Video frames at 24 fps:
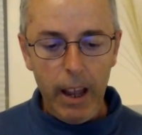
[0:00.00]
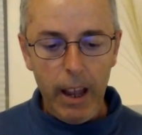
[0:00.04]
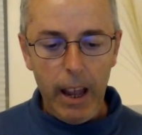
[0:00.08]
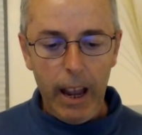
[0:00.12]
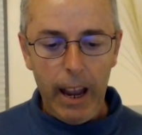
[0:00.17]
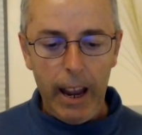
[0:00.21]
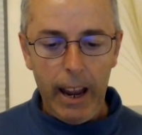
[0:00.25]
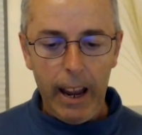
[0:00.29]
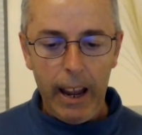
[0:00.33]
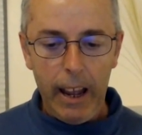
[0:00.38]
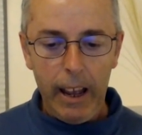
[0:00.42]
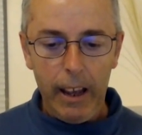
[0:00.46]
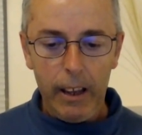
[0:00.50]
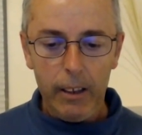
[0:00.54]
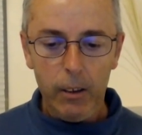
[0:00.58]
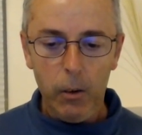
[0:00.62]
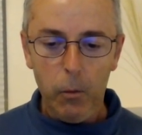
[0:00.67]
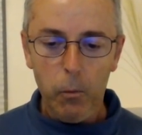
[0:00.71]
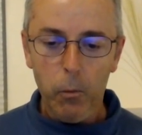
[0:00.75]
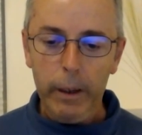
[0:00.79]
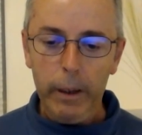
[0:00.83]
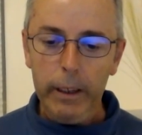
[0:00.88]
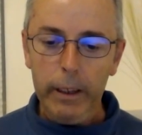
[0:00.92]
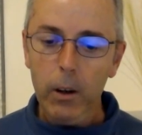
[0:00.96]
And
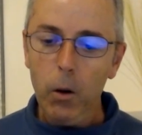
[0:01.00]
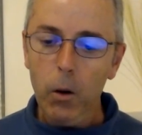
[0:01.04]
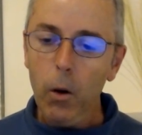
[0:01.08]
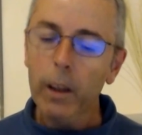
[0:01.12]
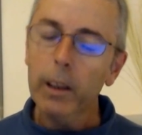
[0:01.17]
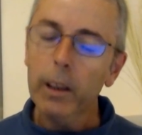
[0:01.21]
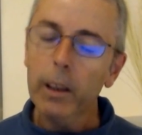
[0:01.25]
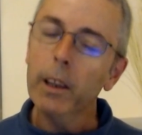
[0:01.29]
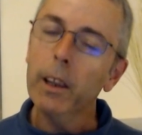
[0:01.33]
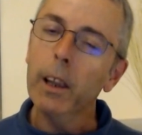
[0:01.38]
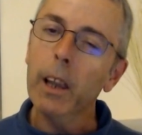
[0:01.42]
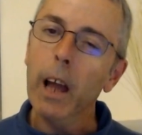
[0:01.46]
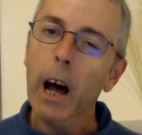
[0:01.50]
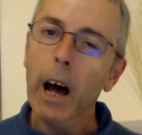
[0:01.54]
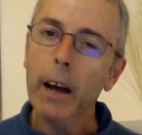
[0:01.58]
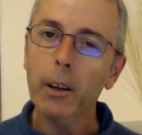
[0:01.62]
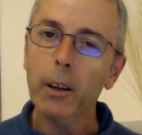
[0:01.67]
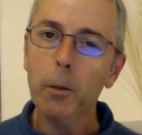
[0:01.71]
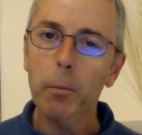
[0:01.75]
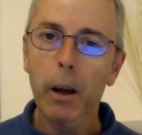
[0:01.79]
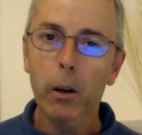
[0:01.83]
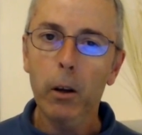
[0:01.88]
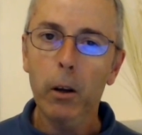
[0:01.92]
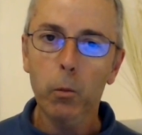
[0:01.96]
we know a lot
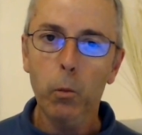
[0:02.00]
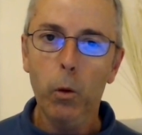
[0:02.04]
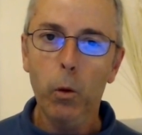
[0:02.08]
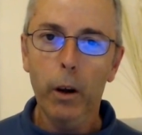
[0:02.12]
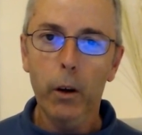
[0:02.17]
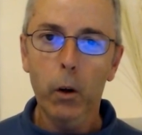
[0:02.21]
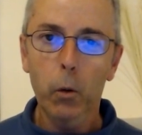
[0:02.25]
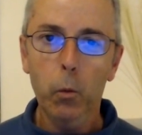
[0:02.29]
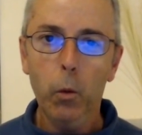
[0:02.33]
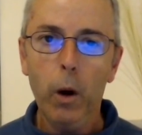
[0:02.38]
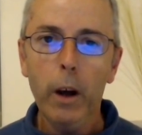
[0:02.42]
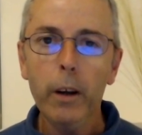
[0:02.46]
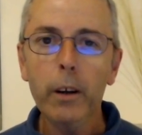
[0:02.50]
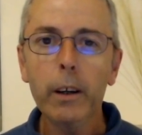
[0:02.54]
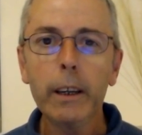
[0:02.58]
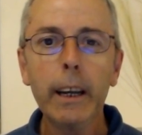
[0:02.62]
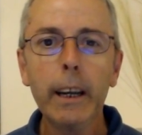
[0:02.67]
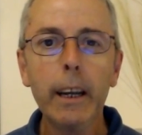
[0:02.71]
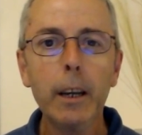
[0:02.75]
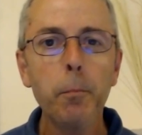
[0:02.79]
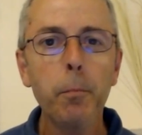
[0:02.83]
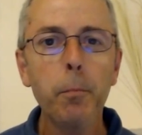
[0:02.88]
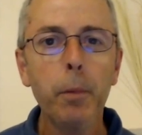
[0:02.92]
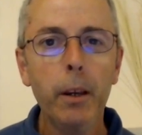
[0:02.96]
about water. Water
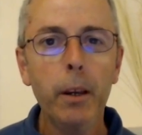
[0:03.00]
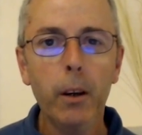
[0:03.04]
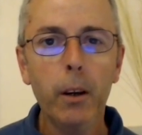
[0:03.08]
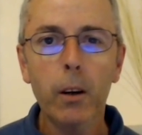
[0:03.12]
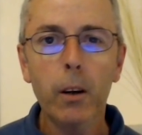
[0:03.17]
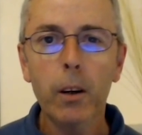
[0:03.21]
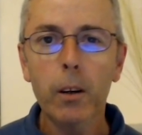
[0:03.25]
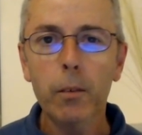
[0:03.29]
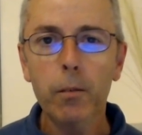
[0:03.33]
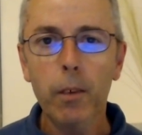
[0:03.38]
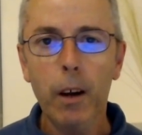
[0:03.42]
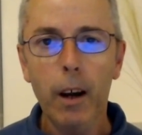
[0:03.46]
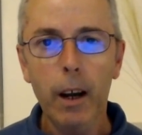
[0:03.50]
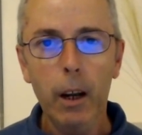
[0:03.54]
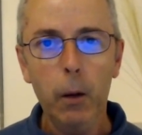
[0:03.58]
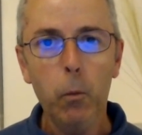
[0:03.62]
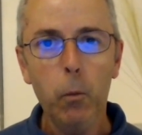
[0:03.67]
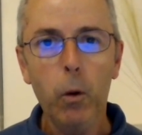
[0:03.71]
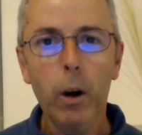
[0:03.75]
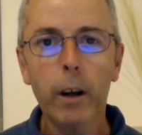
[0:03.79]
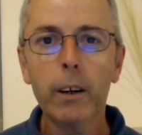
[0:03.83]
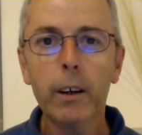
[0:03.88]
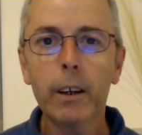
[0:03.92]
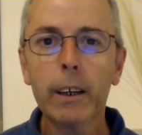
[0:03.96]
can purify.
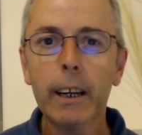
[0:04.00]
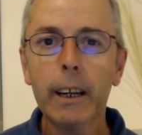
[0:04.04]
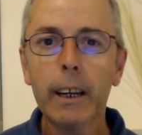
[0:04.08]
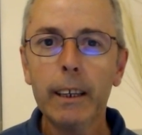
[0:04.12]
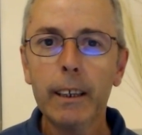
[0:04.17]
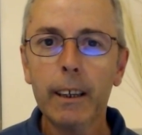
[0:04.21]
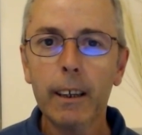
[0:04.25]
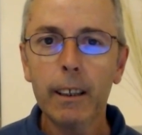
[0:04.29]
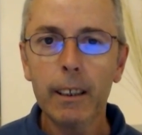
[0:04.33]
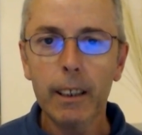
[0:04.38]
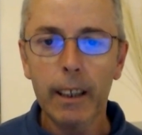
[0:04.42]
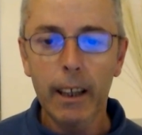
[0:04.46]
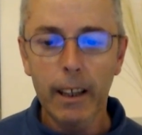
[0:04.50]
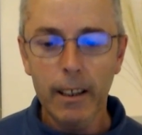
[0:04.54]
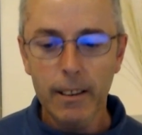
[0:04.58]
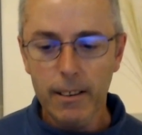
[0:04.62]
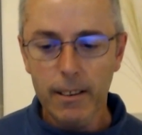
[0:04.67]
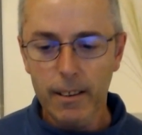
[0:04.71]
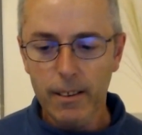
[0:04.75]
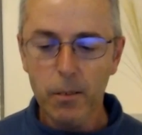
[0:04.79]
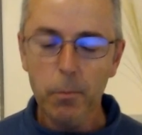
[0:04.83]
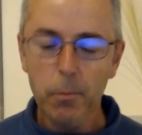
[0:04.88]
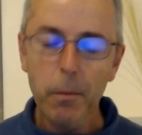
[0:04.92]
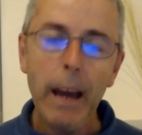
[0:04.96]
Water can cleanse.
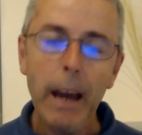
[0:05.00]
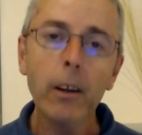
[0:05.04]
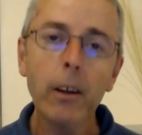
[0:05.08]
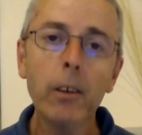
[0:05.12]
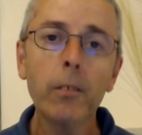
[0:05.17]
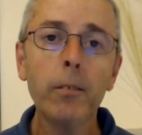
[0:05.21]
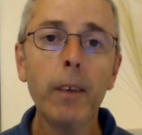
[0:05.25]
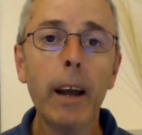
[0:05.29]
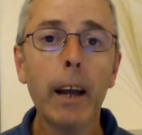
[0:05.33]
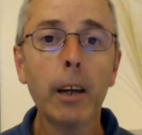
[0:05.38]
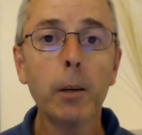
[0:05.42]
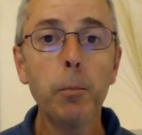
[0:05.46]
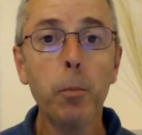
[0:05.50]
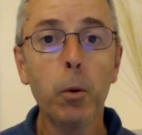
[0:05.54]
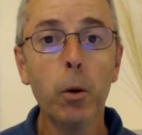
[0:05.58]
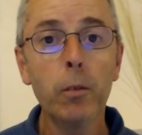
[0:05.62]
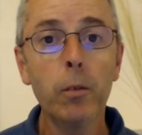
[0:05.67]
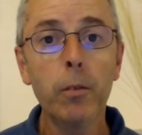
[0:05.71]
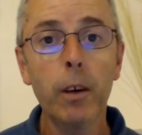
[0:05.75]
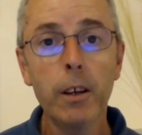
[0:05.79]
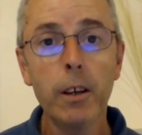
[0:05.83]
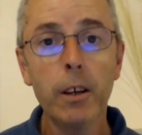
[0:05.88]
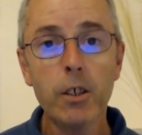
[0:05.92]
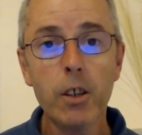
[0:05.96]
As a matter of fact,
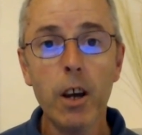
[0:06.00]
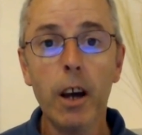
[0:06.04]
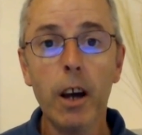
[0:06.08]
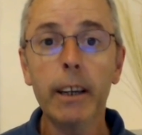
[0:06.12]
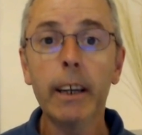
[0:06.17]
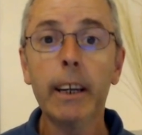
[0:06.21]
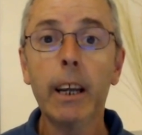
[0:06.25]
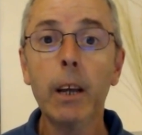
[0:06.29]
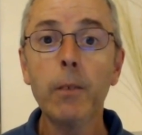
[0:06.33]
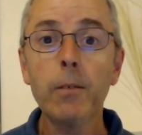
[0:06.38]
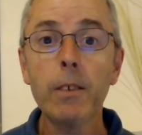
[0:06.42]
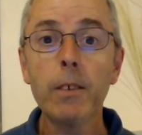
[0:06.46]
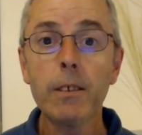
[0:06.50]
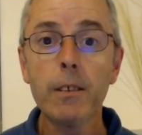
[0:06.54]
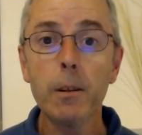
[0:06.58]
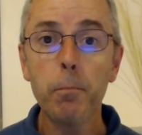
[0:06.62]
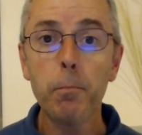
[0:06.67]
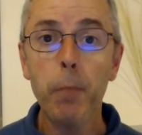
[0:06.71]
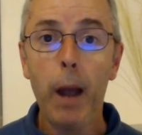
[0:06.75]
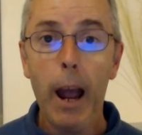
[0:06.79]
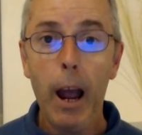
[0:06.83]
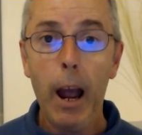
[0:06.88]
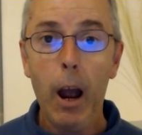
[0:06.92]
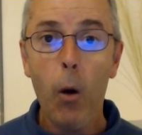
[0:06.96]
Purva Ashadha gives the
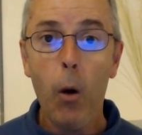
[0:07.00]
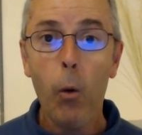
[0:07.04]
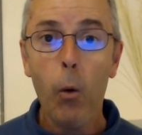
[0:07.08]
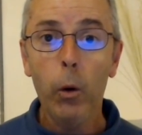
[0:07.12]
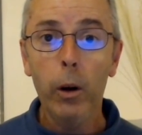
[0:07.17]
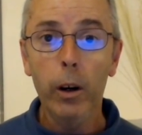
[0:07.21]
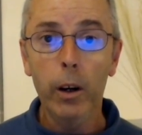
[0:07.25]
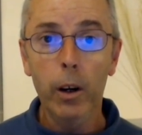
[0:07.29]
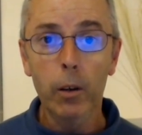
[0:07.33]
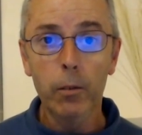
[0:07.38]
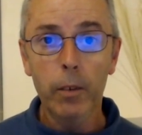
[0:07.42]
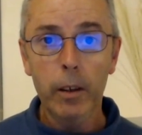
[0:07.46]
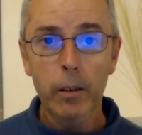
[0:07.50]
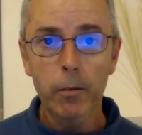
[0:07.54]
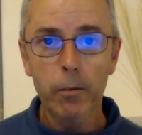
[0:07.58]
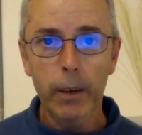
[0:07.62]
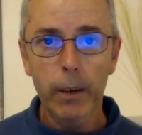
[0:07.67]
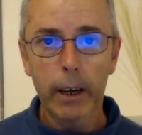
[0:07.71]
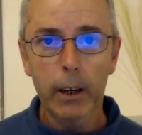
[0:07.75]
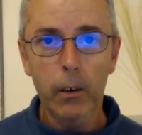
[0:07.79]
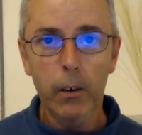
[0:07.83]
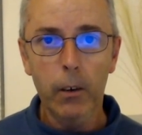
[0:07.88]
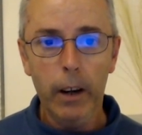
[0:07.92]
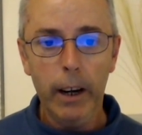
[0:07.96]
power of
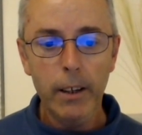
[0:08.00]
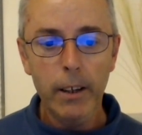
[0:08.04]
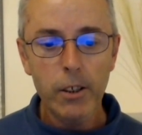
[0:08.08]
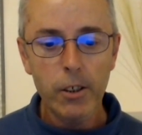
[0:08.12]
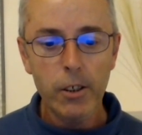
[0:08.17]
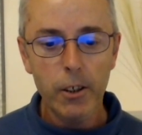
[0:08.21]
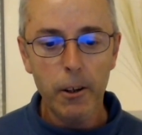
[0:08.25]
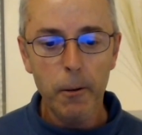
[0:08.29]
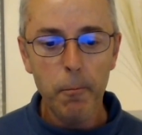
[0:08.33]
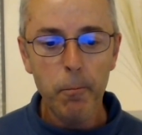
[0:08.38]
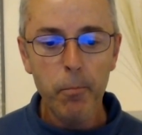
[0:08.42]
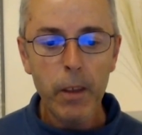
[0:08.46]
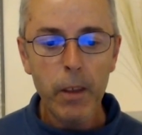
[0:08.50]
invigoration.